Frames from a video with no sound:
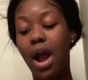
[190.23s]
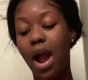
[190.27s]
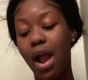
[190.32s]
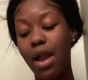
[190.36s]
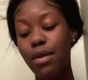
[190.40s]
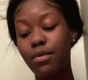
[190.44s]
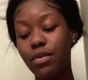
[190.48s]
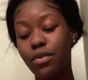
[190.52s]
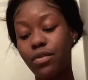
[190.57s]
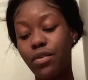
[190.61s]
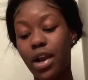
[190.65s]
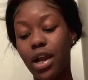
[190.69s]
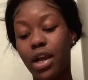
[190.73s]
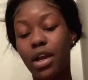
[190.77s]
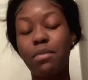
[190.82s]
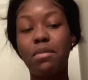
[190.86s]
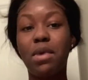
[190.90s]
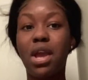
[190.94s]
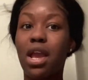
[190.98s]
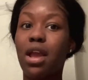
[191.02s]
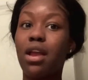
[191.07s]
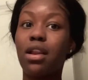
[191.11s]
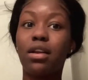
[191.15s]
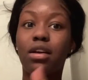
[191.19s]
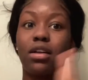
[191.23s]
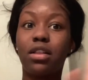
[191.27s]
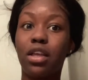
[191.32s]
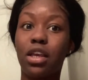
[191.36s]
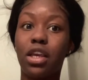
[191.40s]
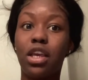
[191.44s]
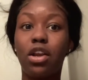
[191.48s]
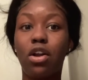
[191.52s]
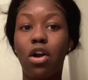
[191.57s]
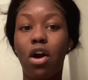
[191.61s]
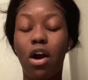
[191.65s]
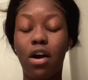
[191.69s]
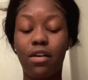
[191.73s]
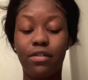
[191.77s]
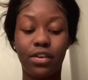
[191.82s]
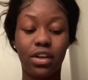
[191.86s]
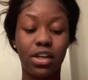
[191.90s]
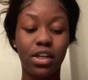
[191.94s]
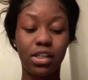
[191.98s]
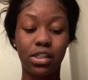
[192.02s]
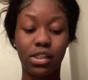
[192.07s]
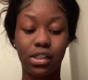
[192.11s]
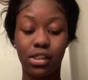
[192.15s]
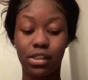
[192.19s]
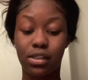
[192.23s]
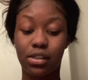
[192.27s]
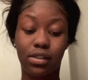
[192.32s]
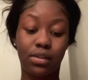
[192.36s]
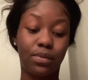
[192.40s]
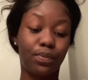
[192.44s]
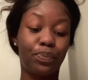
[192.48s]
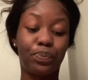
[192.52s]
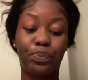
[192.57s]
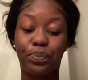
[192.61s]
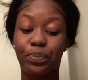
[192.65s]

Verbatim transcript: I would recommend clicking off, because